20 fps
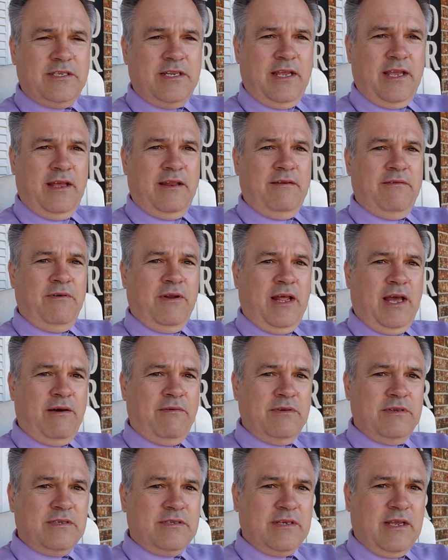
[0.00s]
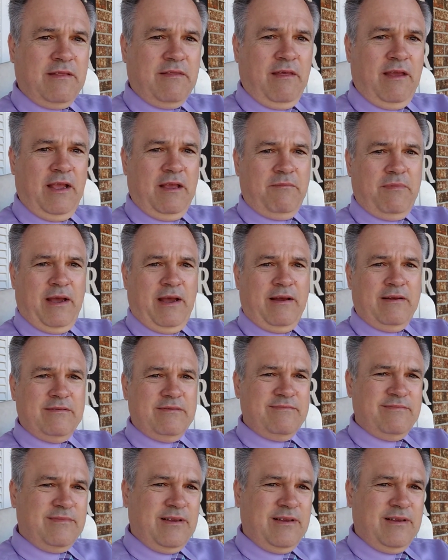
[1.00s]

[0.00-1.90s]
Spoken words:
in when I was, I think about,